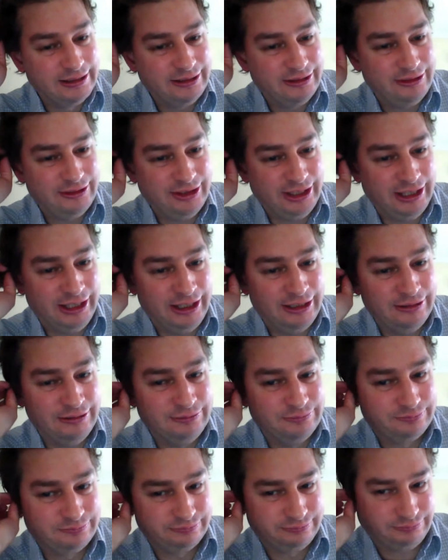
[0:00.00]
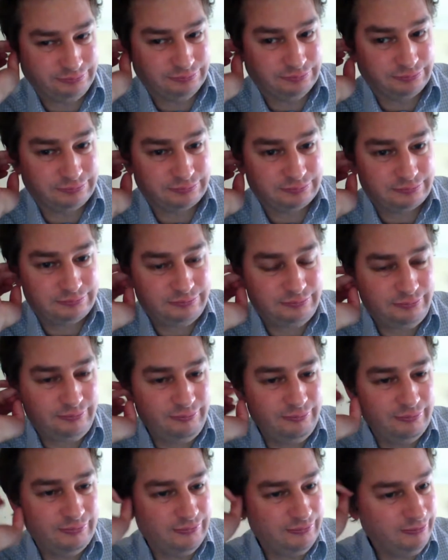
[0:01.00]
so
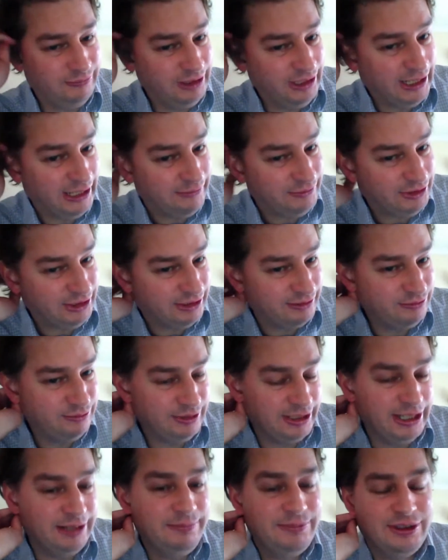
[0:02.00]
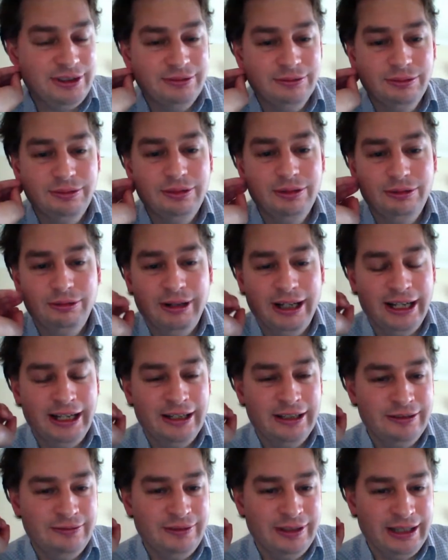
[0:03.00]
we have to go traipsing all the
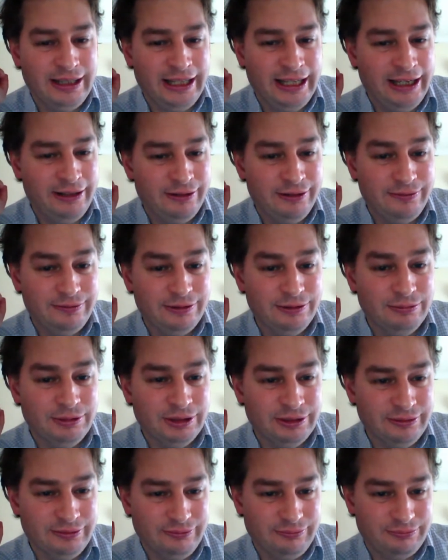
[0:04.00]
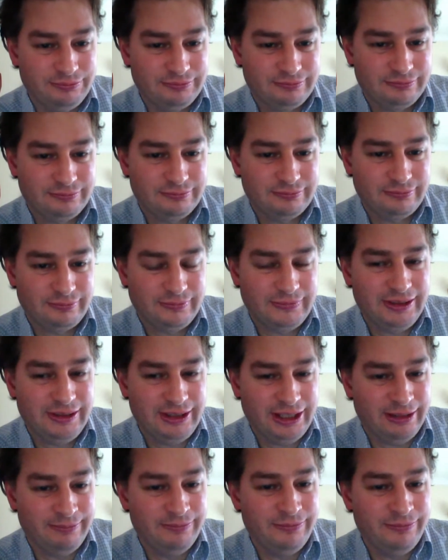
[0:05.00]
way over there if we want
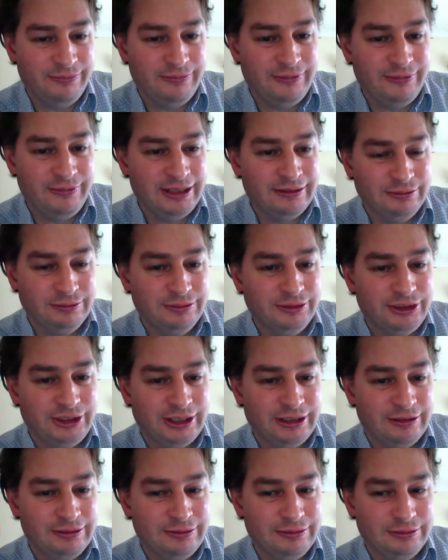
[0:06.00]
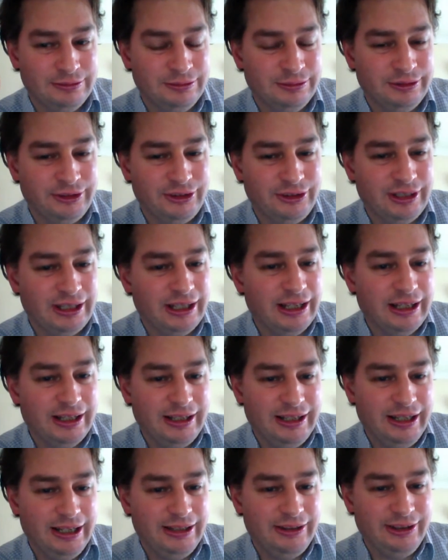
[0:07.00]
something. And also, of course,
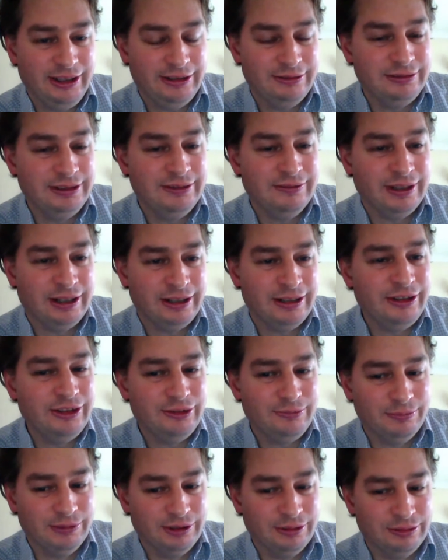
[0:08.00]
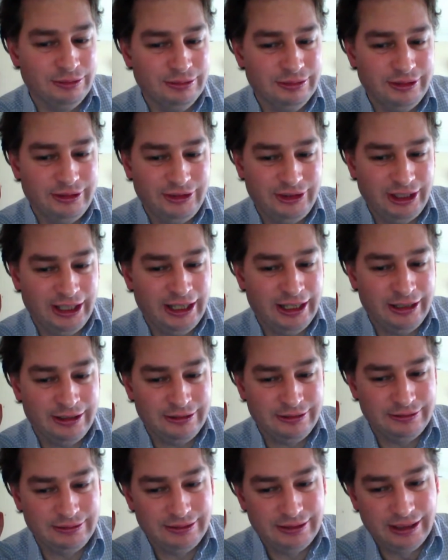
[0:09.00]
it's only very small.
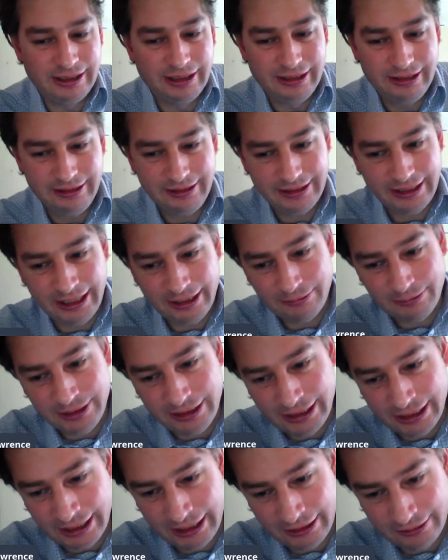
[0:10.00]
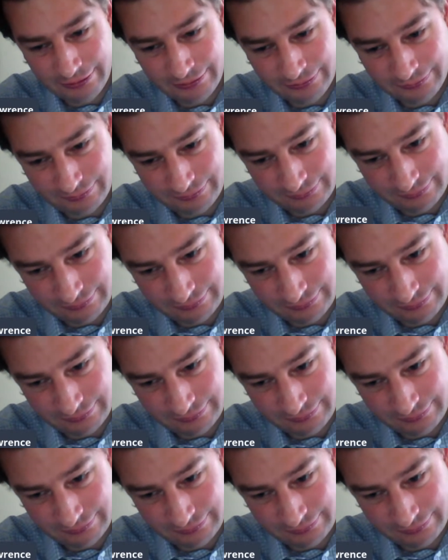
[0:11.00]
So there we go.